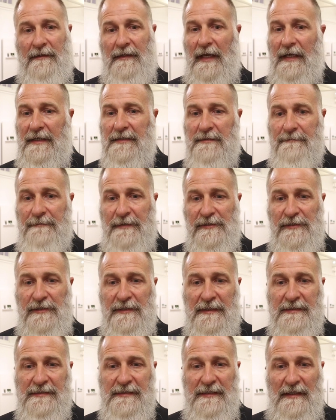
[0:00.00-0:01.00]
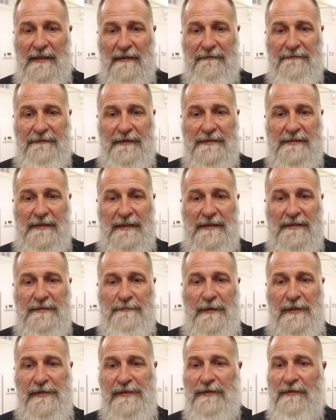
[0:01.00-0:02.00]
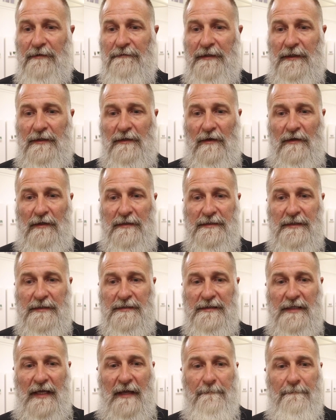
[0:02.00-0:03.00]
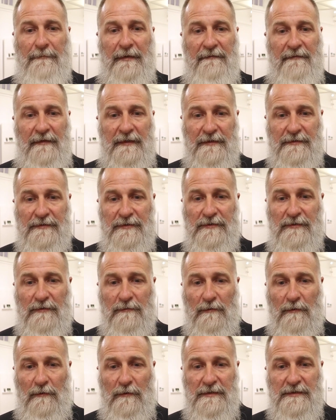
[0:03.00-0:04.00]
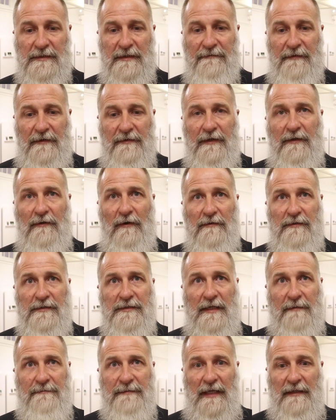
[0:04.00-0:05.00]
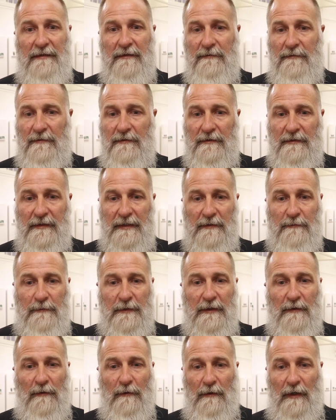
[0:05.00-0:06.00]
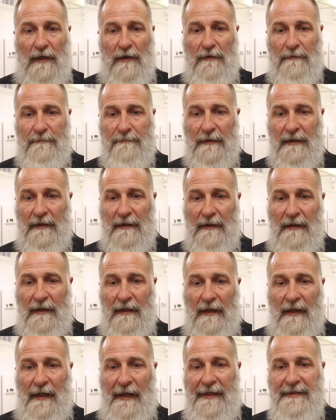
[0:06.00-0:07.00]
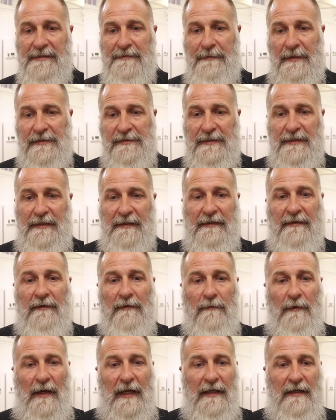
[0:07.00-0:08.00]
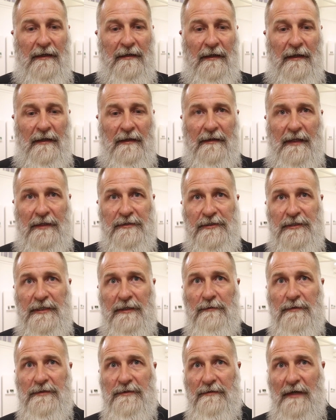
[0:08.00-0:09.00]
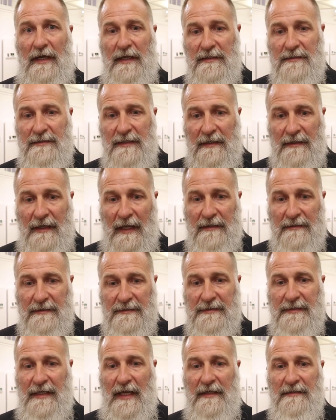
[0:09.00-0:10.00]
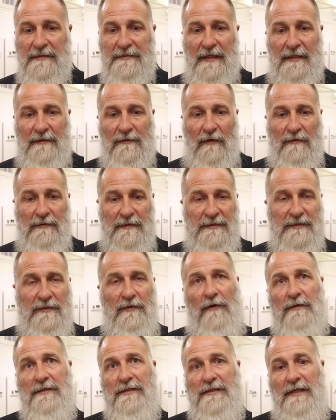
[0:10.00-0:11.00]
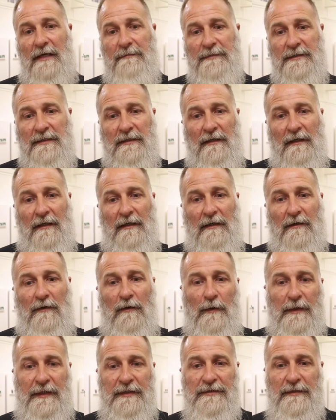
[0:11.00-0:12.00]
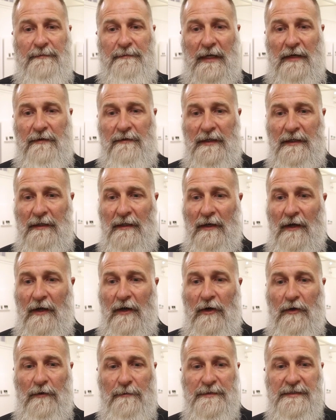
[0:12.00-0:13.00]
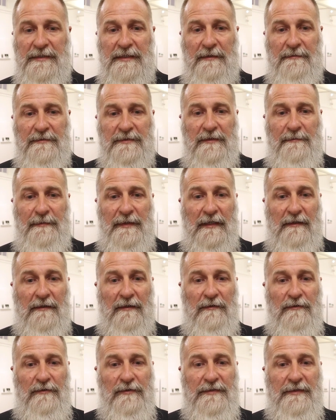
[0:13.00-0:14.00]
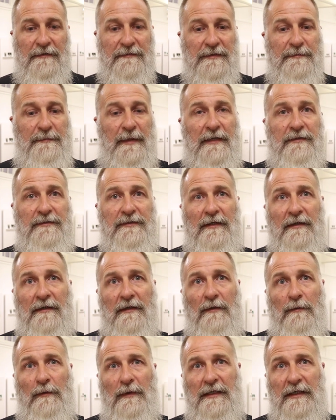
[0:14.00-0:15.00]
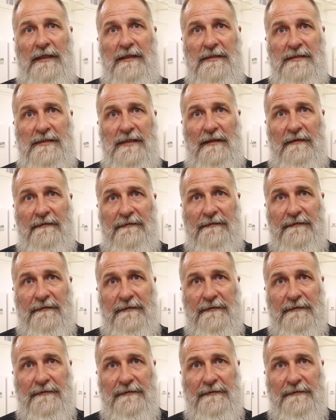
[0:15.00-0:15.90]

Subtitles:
The exhibition itself is an expression of the artist's ambivalence towards the very concept and the word that we call home, especially in the way that she was raised and understands that concept. According to Mary, home seems to be an elusive spectre within itself.